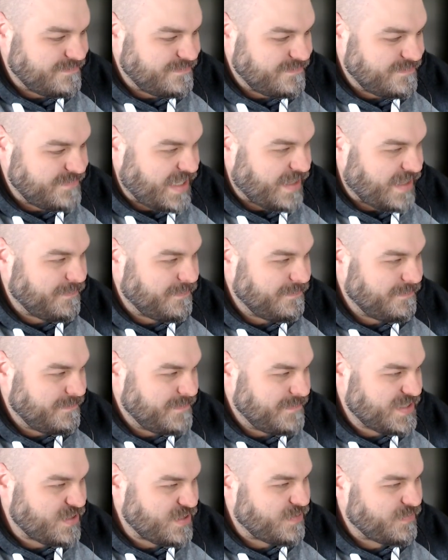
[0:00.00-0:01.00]
Yeah.
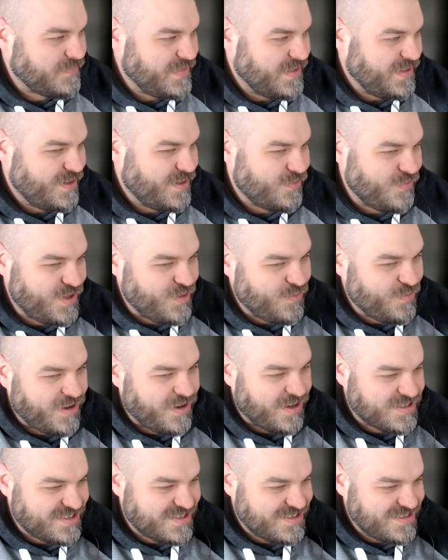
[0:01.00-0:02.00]
So read and
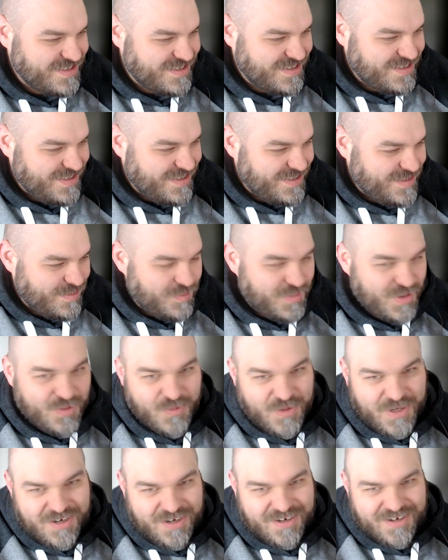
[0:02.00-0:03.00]
watch, be
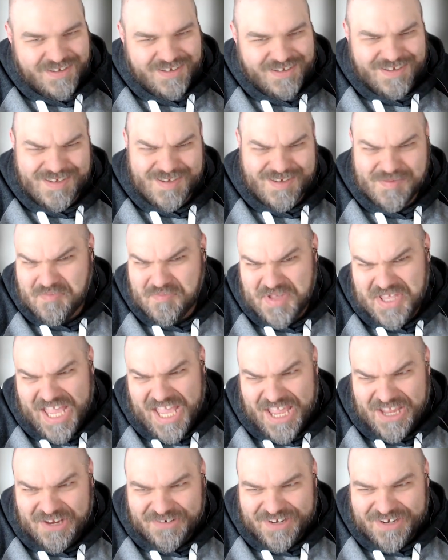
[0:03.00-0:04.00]
weird, be
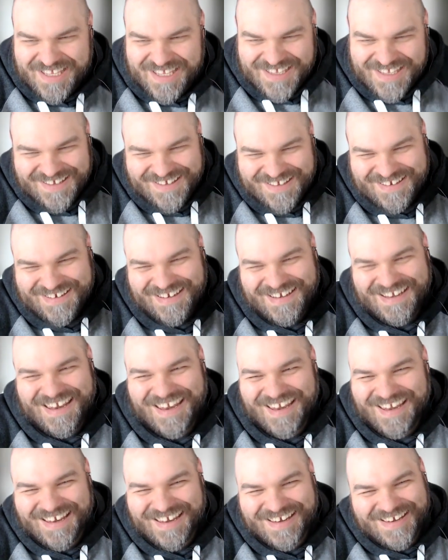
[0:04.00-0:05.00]
angry,
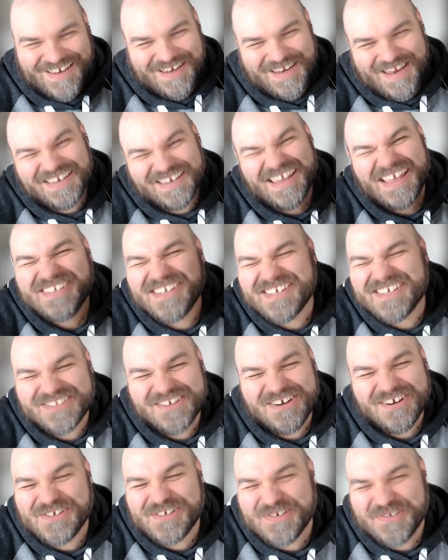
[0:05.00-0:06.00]
and then just
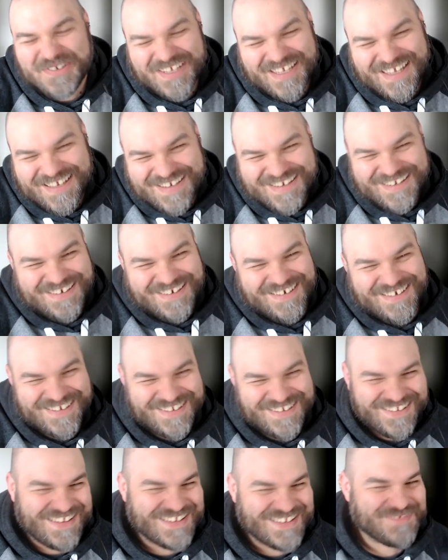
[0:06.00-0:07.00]
start doing it.
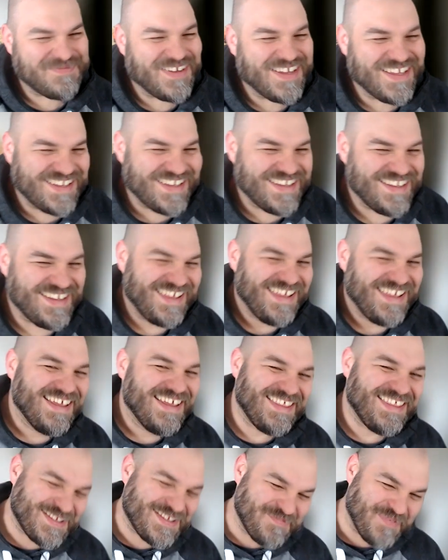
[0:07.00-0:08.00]
That's my
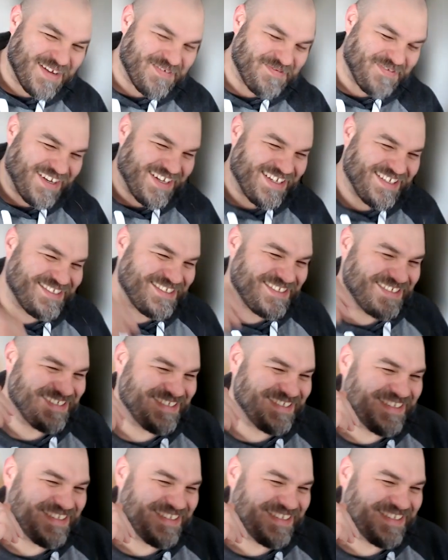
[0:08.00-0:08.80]
that's my advice.